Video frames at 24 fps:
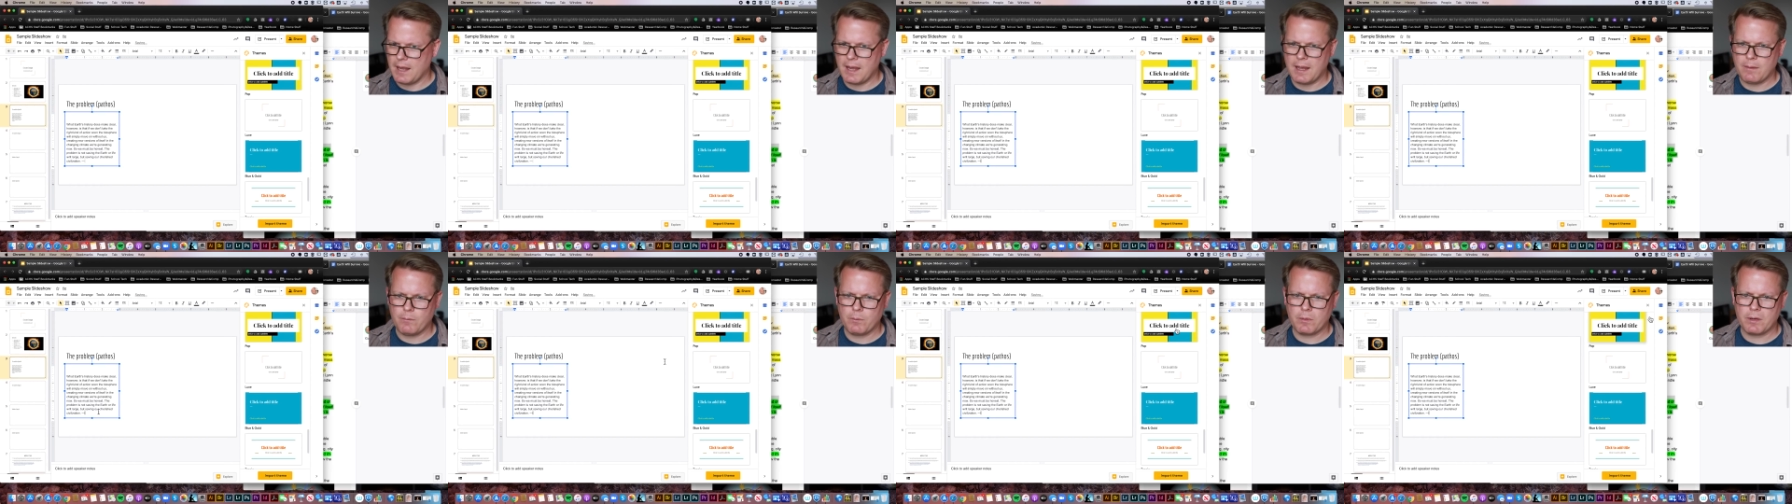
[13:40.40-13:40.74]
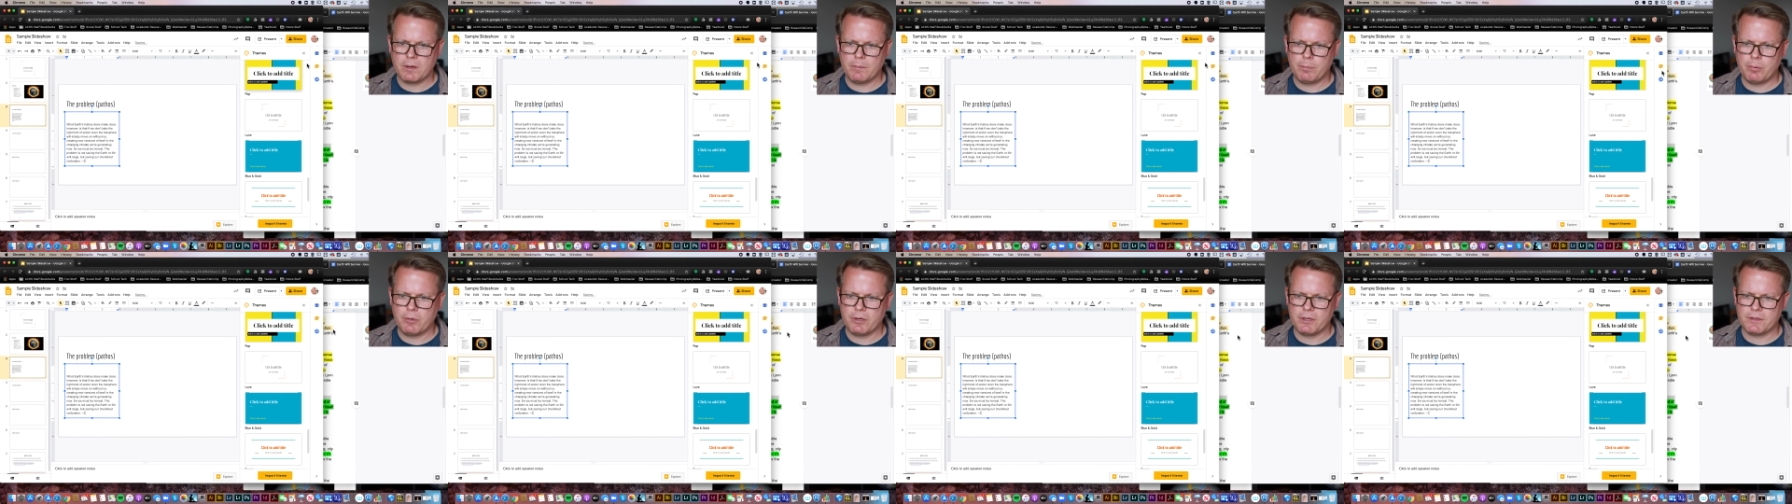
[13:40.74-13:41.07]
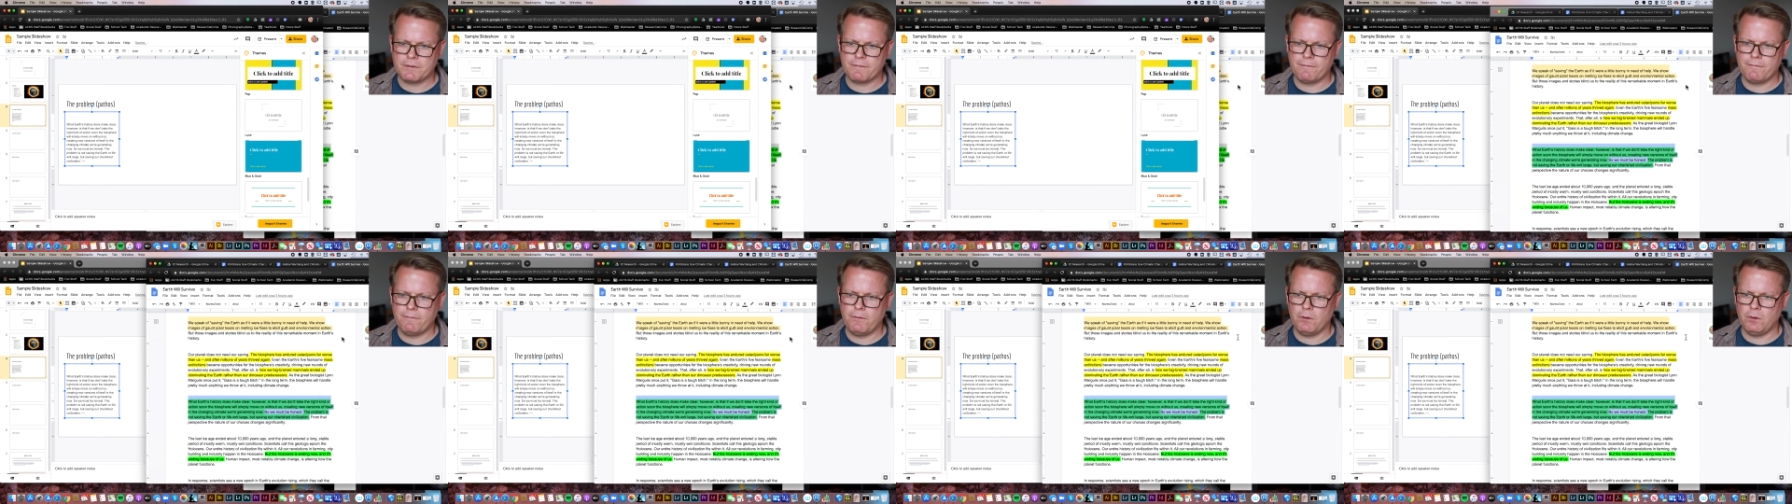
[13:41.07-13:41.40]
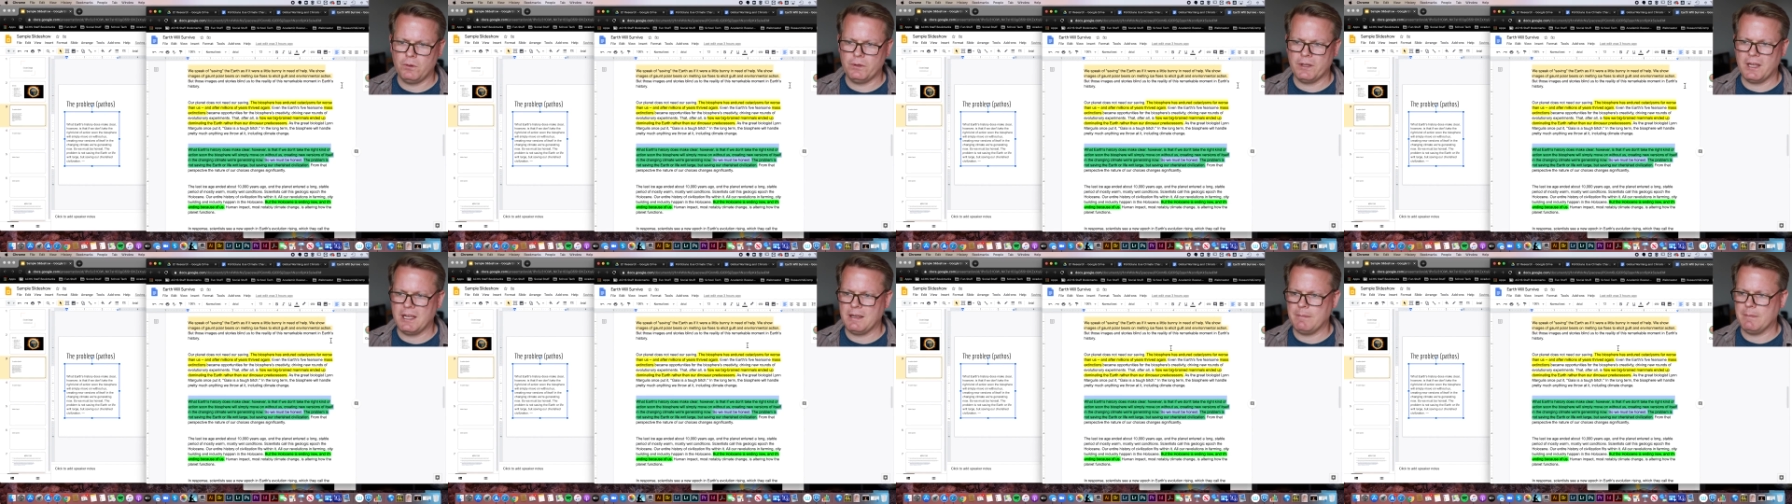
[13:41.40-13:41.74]
we're going to put his
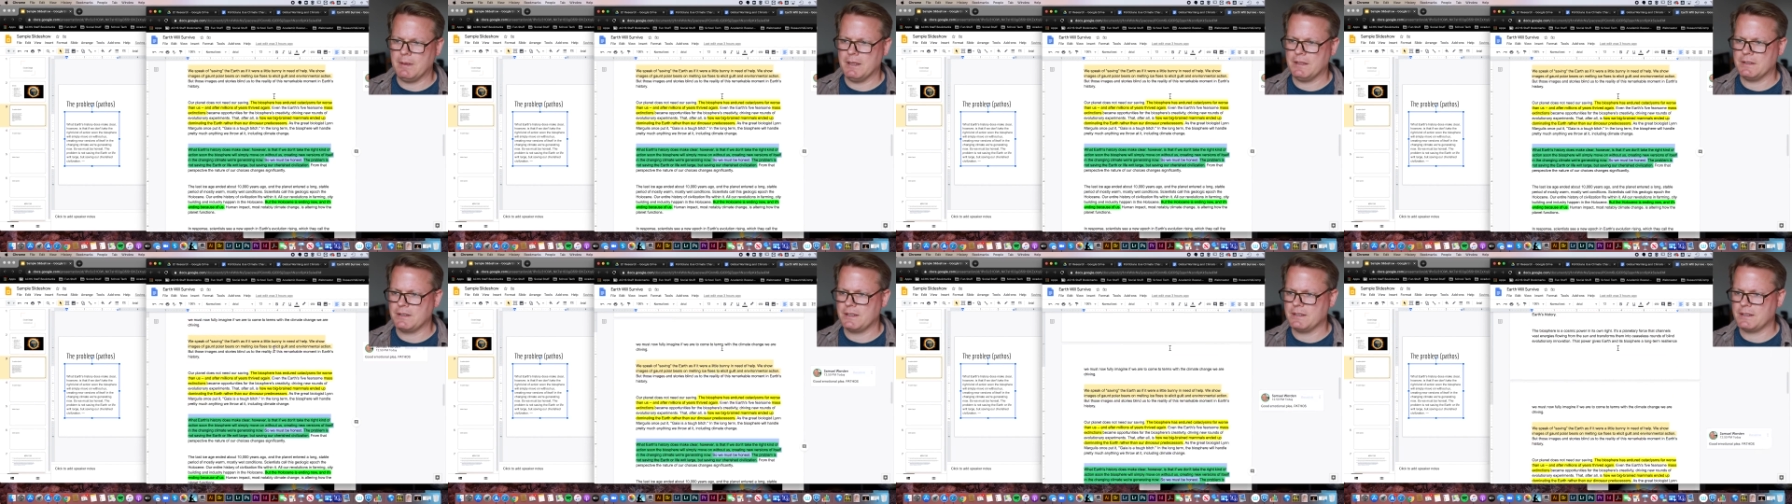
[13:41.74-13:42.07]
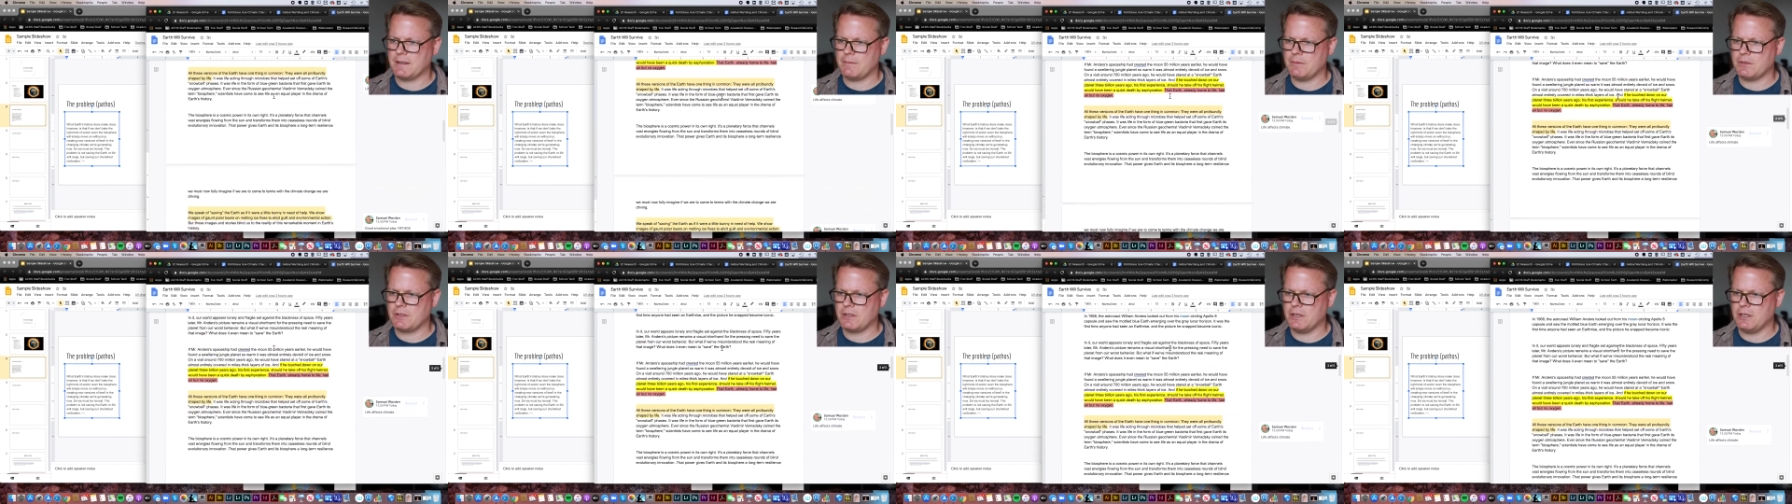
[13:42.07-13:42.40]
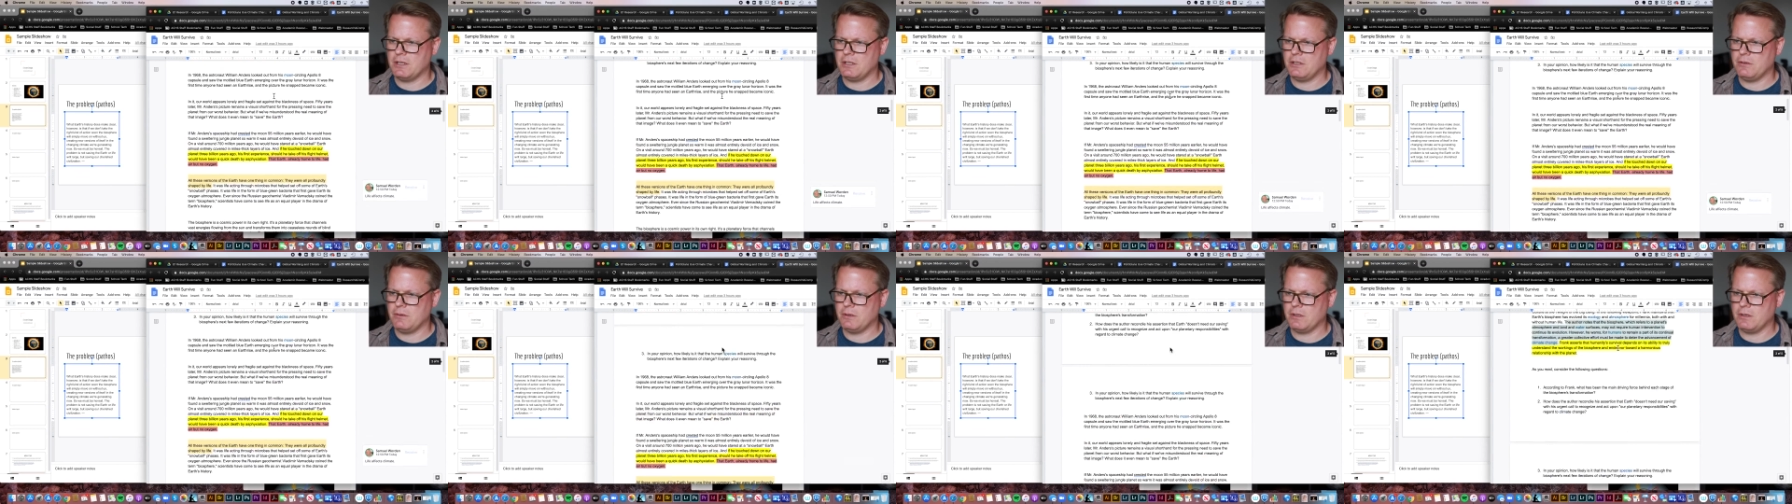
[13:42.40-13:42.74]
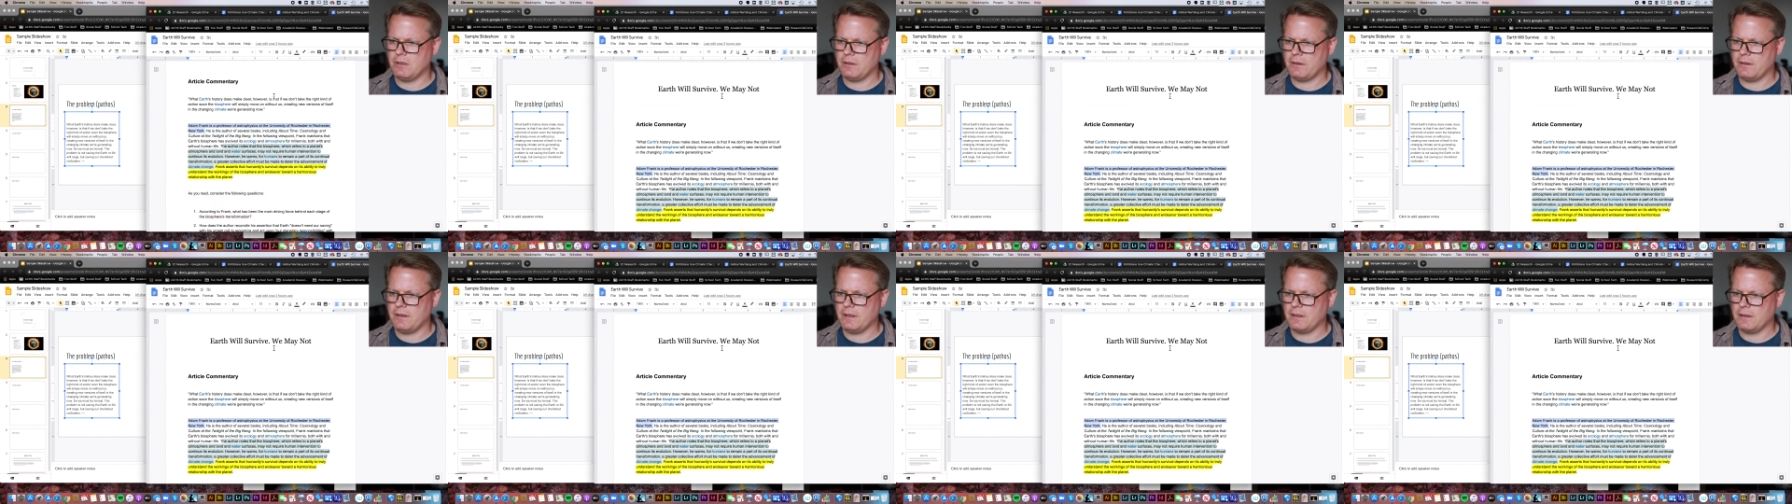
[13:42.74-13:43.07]
full name in because I'm just going to do a
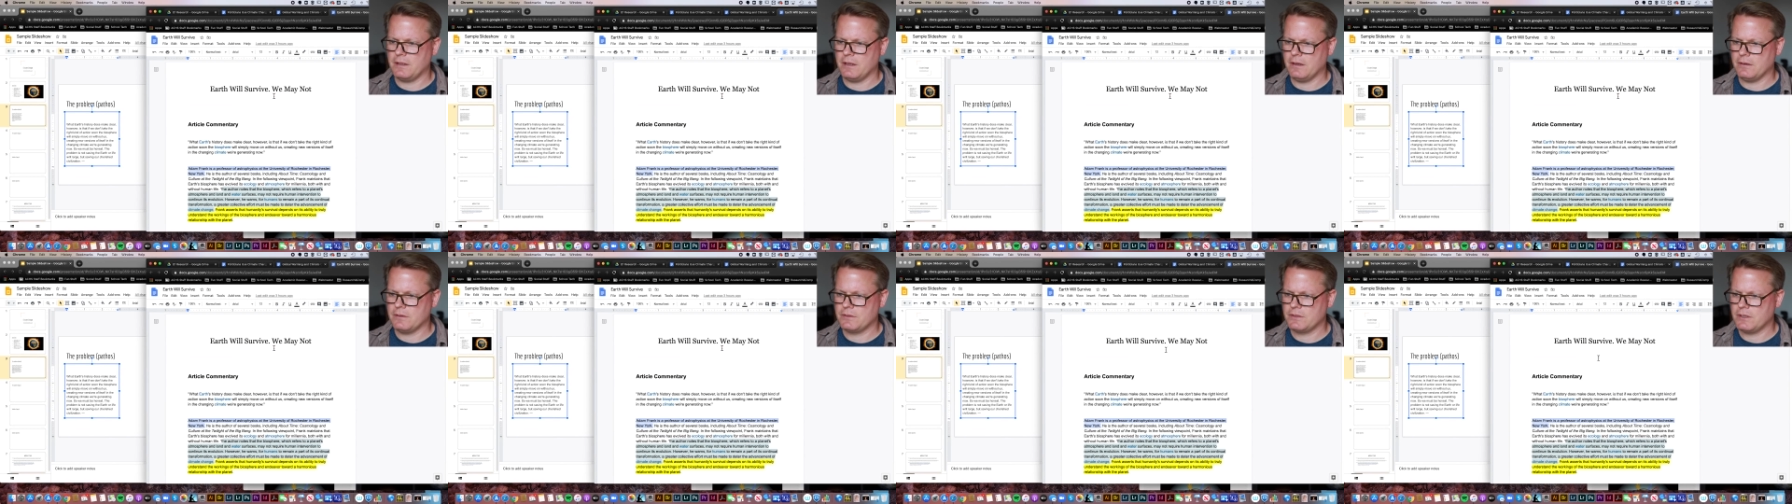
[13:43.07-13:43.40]
little thing there.